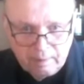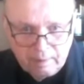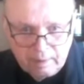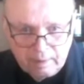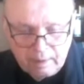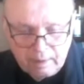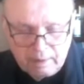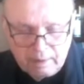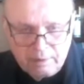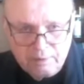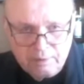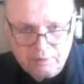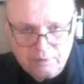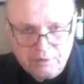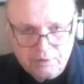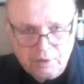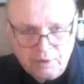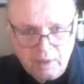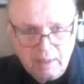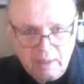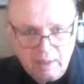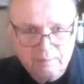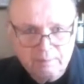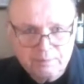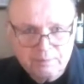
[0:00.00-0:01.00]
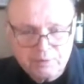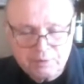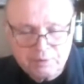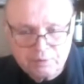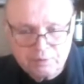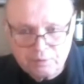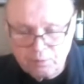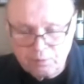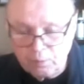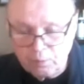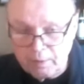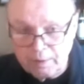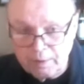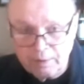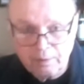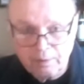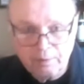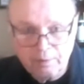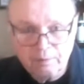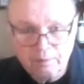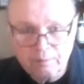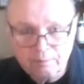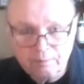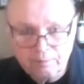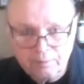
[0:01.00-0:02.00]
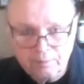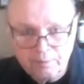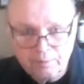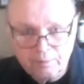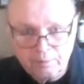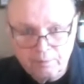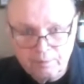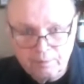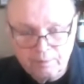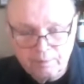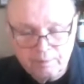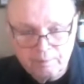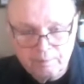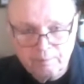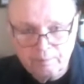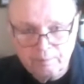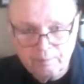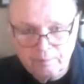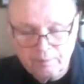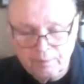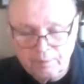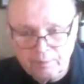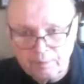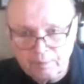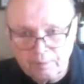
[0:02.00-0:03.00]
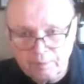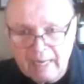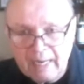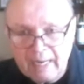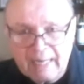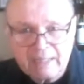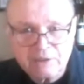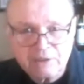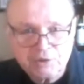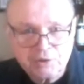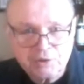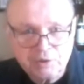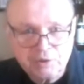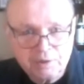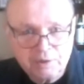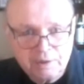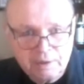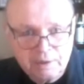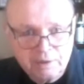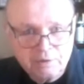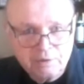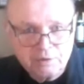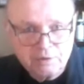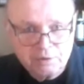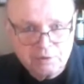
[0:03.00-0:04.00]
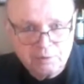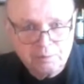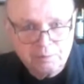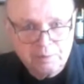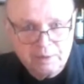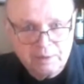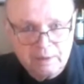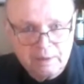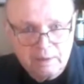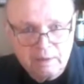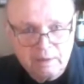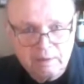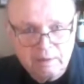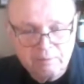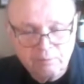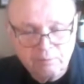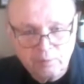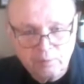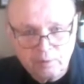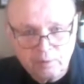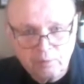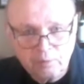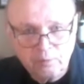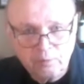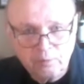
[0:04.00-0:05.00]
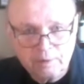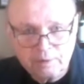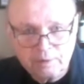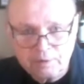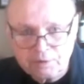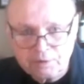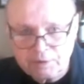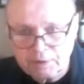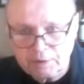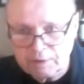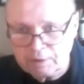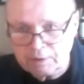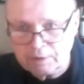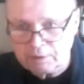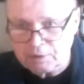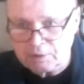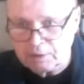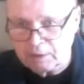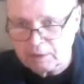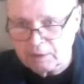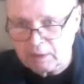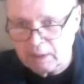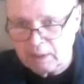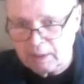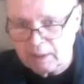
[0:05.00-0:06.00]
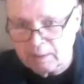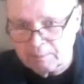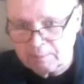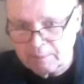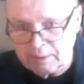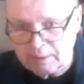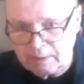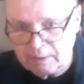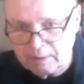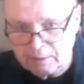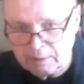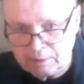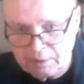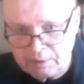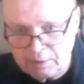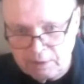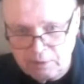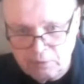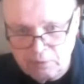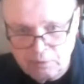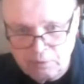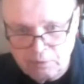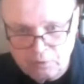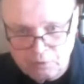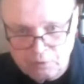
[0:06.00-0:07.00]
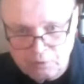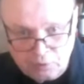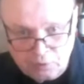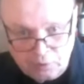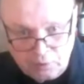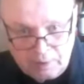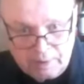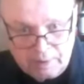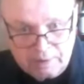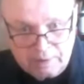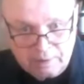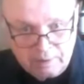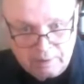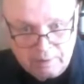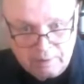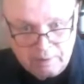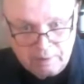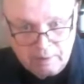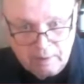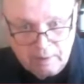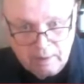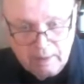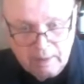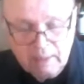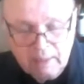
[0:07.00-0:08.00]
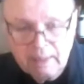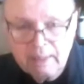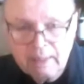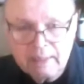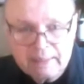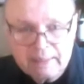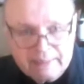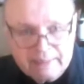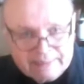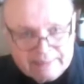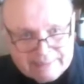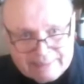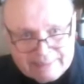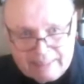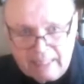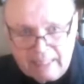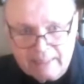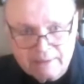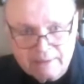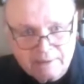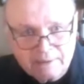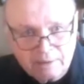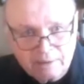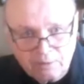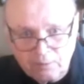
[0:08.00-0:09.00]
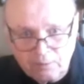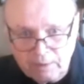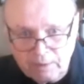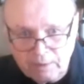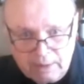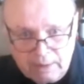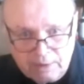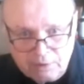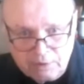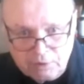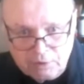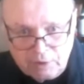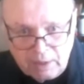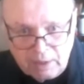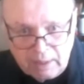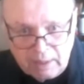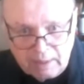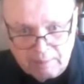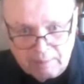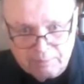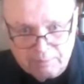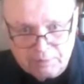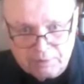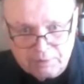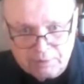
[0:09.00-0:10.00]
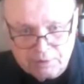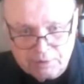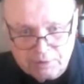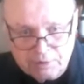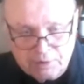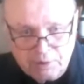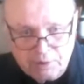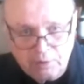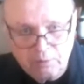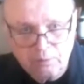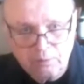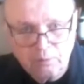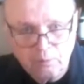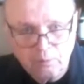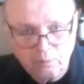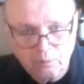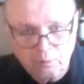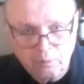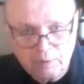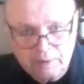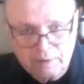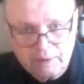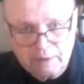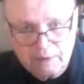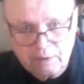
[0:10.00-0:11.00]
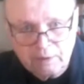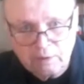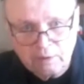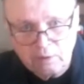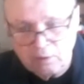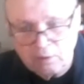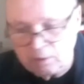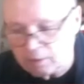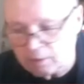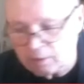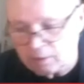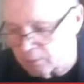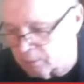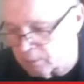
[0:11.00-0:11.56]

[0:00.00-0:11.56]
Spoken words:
and jobs is where the action needs to be. If we're going to see this economy continue to strengthen, it's got to create jobs, and so we need to look at